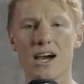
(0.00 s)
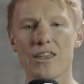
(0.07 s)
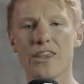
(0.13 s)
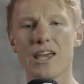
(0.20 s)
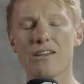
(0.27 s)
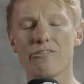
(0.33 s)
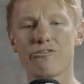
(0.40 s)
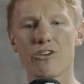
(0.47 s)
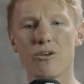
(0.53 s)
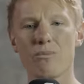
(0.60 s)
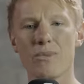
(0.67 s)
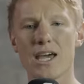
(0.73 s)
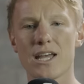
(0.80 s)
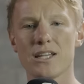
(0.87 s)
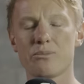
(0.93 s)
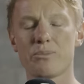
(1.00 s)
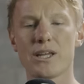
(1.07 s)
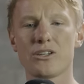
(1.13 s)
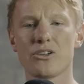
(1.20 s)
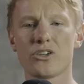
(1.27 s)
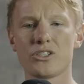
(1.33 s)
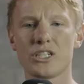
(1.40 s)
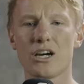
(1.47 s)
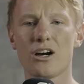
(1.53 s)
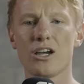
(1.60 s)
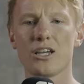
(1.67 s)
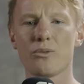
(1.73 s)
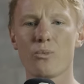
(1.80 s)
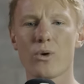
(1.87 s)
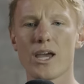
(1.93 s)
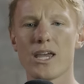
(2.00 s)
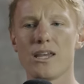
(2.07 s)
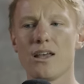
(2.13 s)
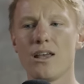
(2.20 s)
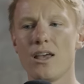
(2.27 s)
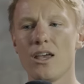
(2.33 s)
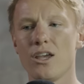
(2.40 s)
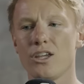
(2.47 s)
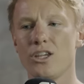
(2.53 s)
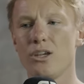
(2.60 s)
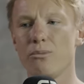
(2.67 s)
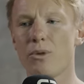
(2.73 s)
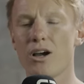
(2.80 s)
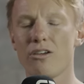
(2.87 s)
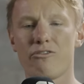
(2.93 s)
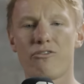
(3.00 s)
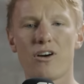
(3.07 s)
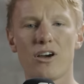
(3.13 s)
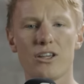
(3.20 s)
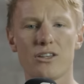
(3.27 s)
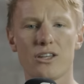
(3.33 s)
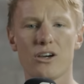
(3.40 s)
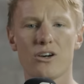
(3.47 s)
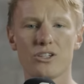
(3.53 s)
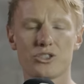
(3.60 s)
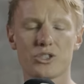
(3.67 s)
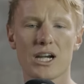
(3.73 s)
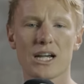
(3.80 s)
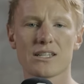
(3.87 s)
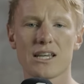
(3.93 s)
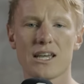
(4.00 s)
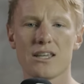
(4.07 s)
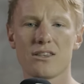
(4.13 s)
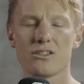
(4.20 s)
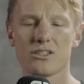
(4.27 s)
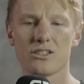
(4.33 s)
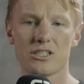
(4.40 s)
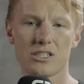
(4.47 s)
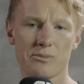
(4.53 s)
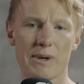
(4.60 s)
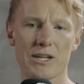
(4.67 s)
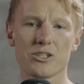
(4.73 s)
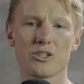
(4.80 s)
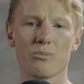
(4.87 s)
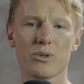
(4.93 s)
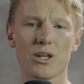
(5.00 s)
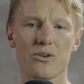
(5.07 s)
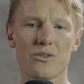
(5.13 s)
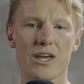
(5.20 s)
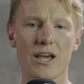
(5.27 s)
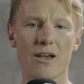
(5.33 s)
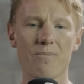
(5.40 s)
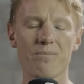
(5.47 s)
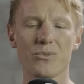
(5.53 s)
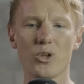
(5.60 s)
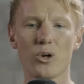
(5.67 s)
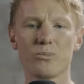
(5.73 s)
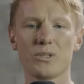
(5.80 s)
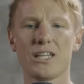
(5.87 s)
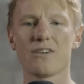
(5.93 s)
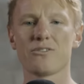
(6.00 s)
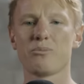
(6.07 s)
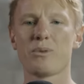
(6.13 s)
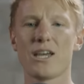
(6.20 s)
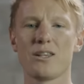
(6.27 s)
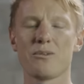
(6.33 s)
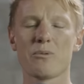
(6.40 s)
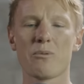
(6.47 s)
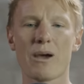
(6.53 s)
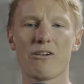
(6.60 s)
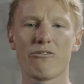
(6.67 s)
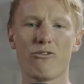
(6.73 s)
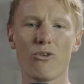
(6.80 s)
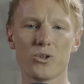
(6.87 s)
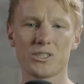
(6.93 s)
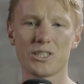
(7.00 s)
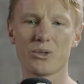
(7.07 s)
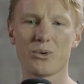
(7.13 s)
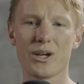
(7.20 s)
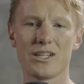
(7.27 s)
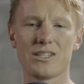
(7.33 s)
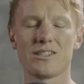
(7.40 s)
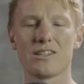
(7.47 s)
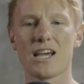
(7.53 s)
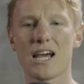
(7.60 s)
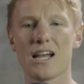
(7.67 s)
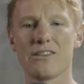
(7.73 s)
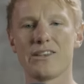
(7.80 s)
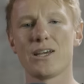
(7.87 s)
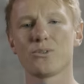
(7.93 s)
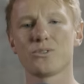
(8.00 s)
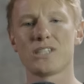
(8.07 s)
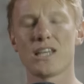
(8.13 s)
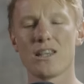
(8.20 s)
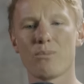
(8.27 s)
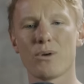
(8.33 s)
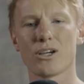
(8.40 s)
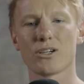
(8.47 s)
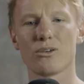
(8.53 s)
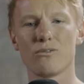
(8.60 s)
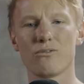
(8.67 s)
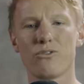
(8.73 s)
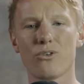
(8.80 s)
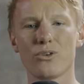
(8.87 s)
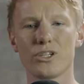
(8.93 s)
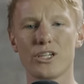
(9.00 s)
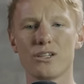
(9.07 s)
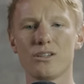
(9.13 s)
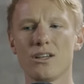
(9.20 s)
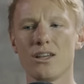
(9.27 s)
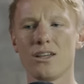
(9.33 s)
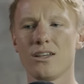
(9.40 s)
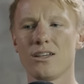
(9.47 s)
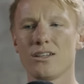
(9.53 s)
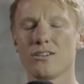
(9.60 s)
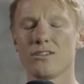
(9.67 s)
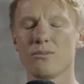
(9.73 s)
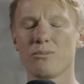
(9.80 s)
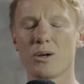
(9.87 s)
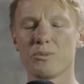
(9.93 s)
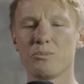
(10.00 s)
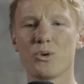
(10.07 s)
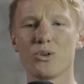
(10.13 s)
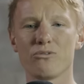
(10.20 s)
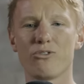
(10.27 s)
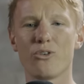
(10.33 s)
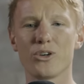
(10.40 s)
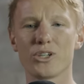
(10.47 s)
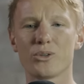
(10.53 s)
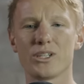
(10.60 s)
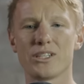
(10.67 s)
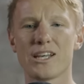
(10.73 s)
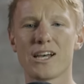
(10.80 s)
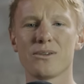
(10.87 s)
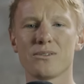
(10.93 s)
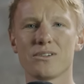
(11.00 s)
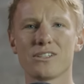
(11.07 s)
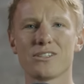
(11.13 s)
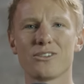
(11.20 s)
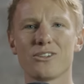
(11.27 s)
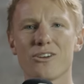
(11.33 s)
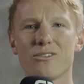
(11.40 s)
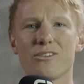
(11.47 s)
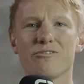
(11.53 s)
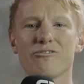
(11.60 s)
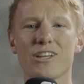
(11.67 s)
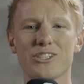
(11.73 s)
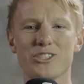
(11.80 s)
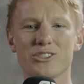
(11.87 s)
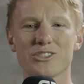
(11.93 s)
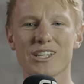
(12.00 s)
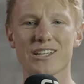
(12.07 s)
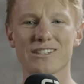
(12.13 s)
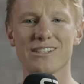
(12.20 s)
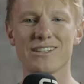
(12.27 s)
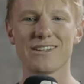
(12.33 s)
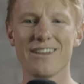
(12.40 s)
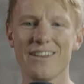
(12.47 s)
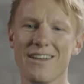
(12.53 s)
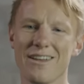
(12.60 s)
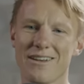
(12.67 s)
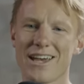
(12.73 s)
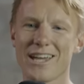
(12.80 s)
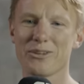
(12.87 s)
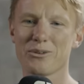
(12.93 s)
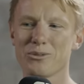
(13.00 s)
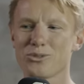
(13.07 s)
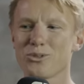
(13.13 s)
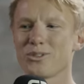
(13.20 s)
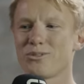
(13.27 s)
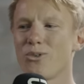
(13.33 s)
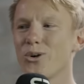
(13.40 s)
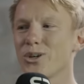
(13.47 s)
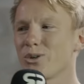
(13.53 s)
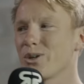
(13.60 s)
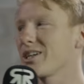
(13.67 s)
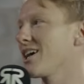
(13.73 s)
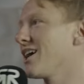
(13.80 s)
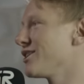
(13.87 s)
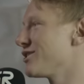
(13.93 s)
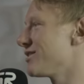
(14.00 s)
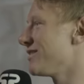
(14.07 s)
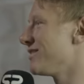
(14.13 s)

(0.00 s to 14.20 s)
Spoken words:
And then from there, depending on your height and weight, you might find that on a track day, there's a suspension bloke there. Normally you have to pay them about 40 quid and they'll set the bike up for you. Might be more than 40 quid there. I don't know, inflation's kicked in. Anyway, it was always 40 quid cash.